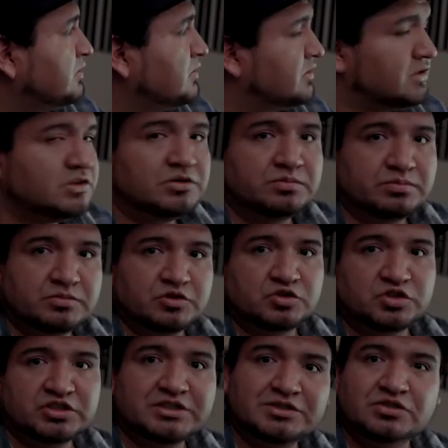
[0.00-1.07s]
Just
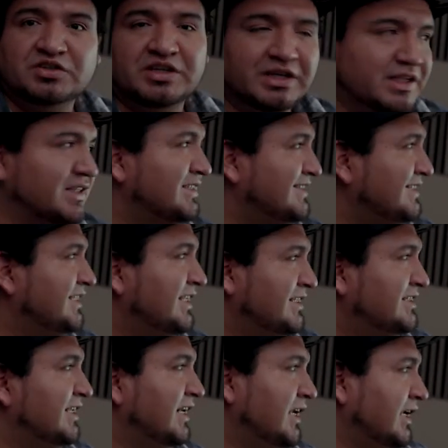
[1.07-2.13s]
so they can see that's
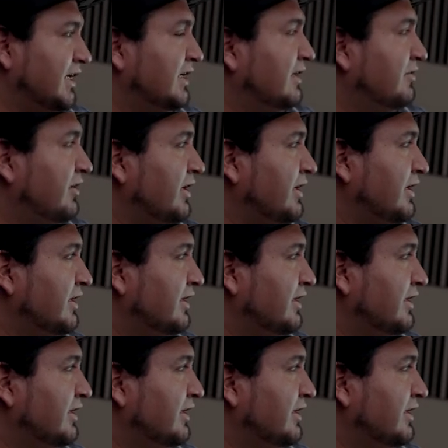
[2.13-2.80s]
a link, right?